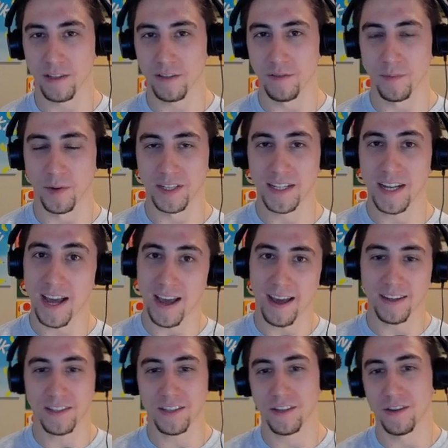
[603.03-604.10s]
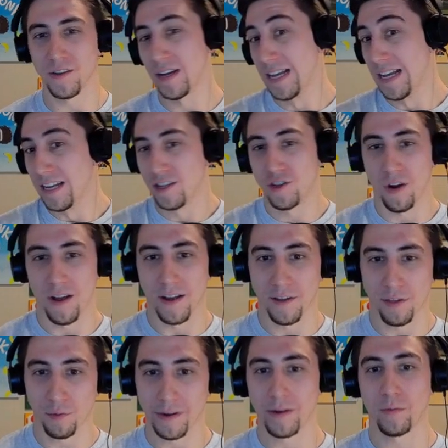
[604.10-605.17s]
from your deck, so drawing
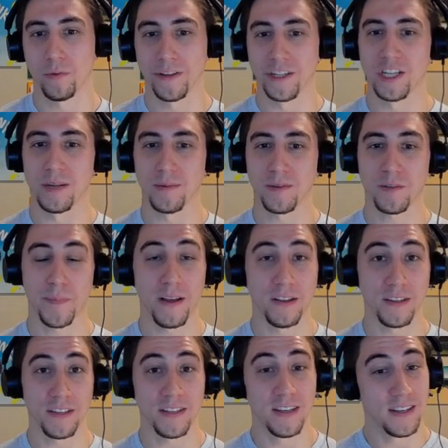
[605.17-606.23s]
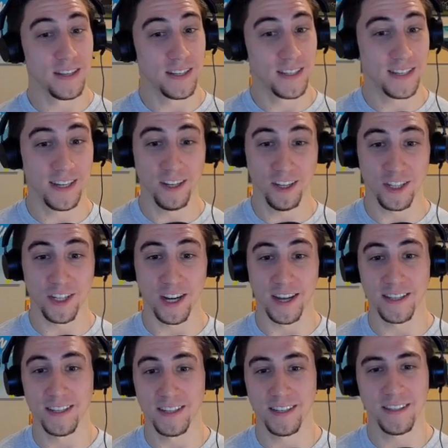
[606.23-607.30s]
3 really cheap spells,
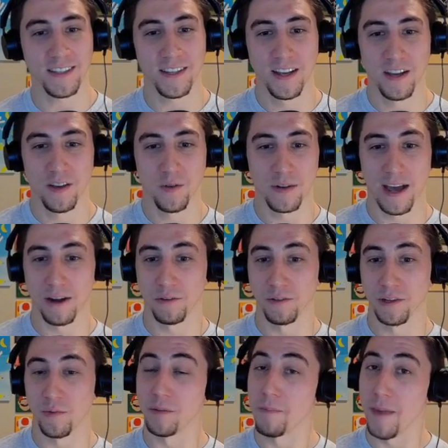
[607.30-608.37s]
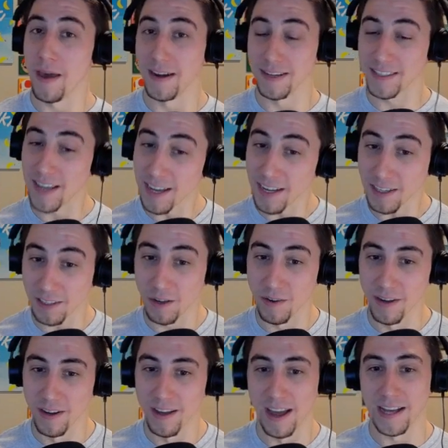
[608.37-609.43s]
synergizes not only with Mana
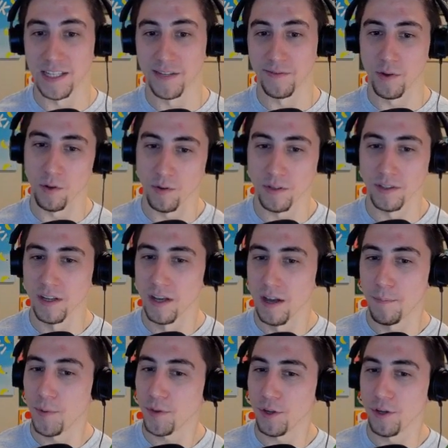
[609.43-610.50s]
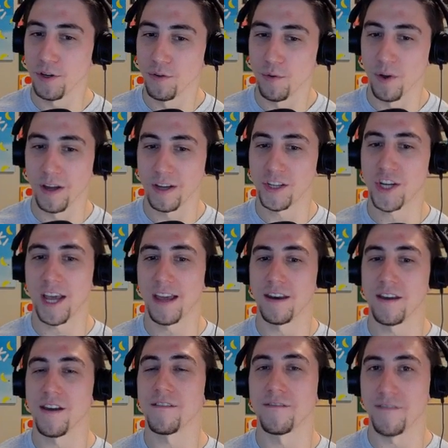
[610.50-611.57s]
Cyclone, as of old, but the new
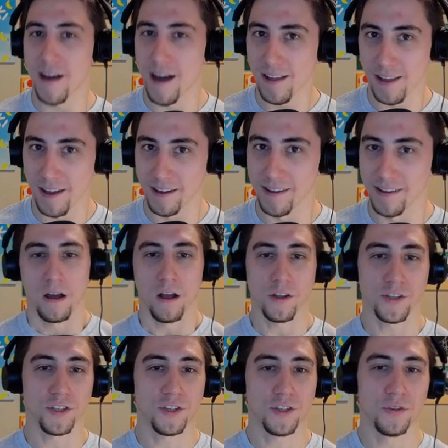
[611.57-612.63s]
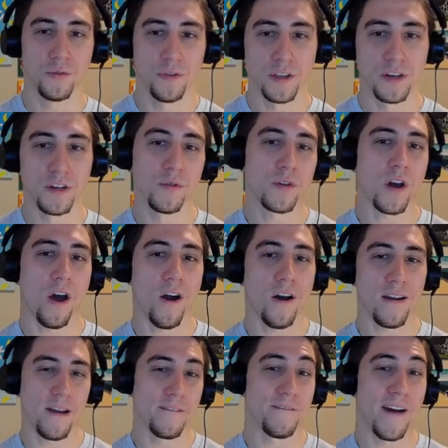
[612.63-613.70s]
tAwA. Also, too, the new
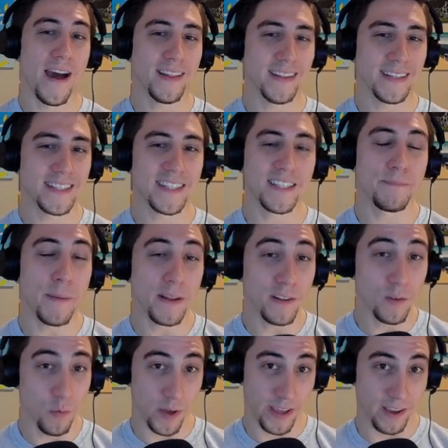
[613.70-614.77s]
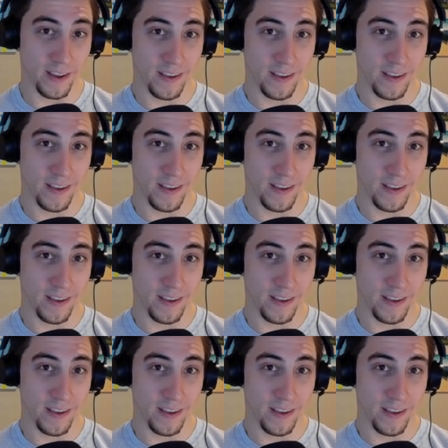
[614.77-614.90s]
card Violet Spellwing